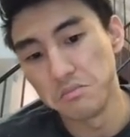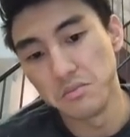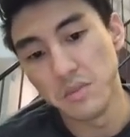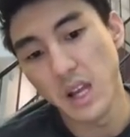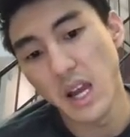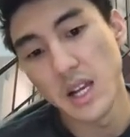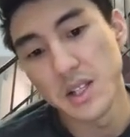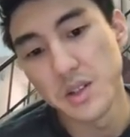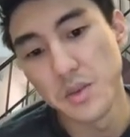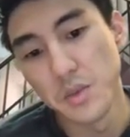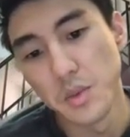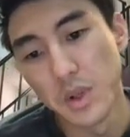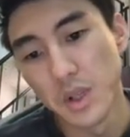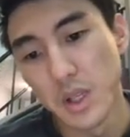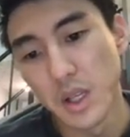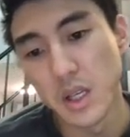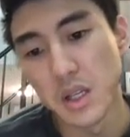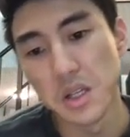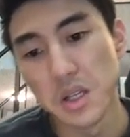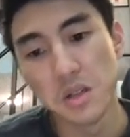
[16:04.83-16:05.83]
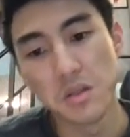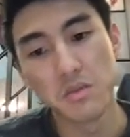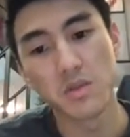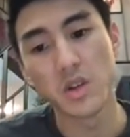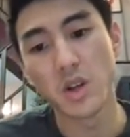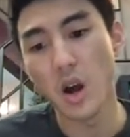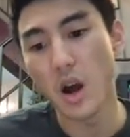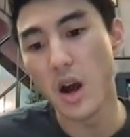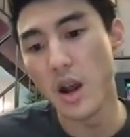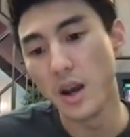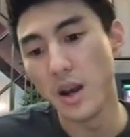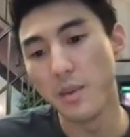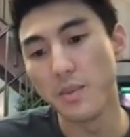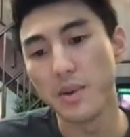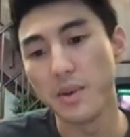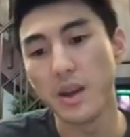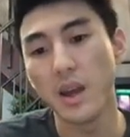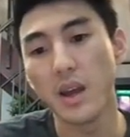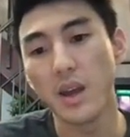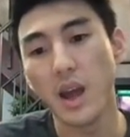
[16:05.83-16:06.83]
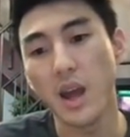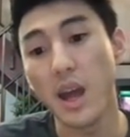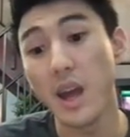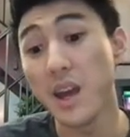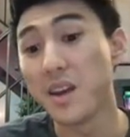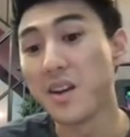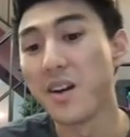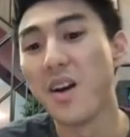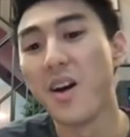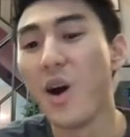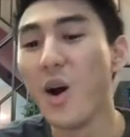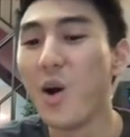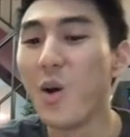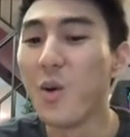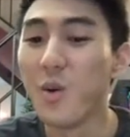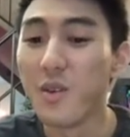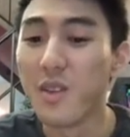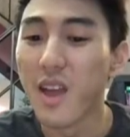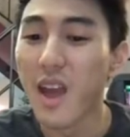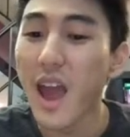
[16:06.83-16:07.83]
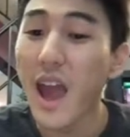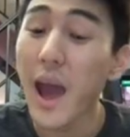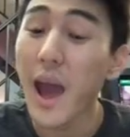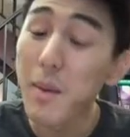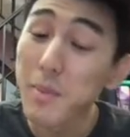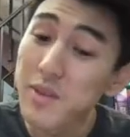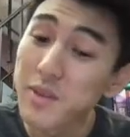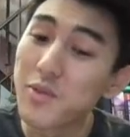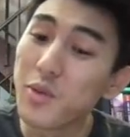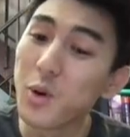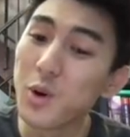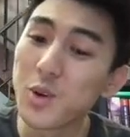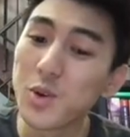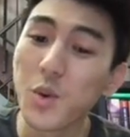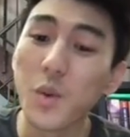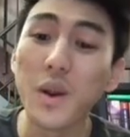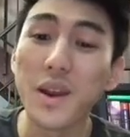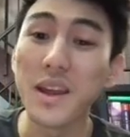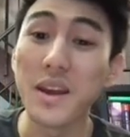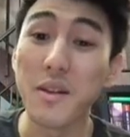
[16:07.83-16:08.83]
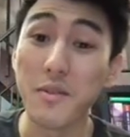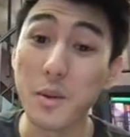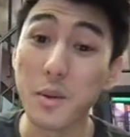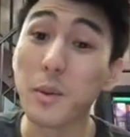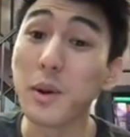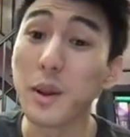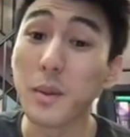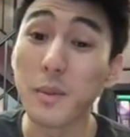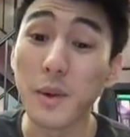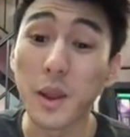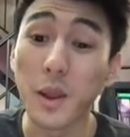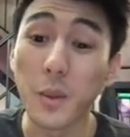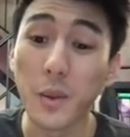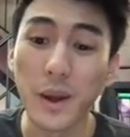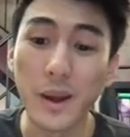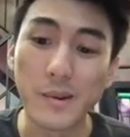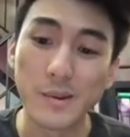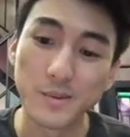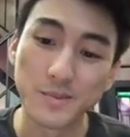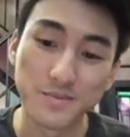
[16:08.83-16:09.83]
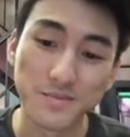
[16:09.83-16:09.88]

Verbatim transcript: hasn't really gone up. Hey, oh, happy 420, everybody, by the way.